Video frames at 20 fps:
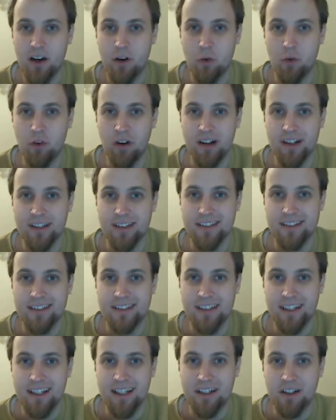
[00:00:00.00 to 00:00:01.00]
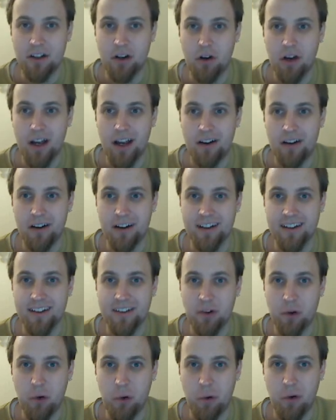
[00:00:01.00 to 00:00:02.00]
was incoherent
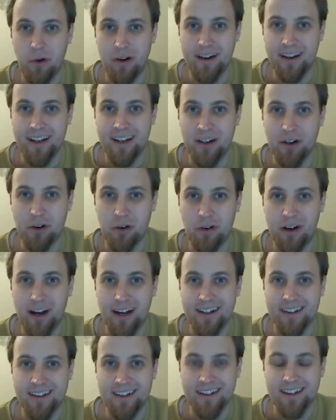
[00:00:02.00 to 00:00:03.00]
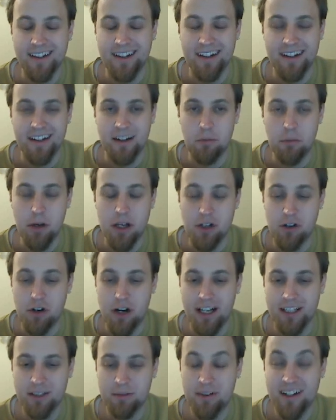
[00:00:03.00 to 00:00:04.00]
or incorrect in major
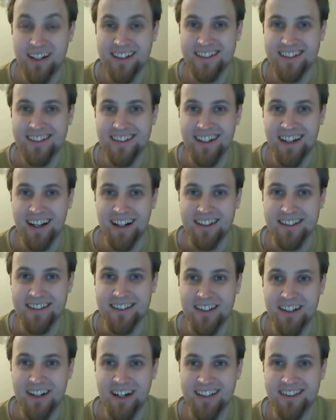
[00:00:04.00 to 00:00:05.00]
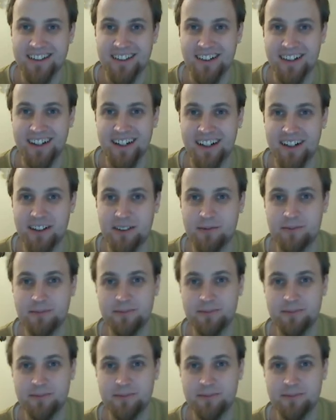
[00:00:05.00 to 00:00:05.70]
aspects, and I'll see you guys all later.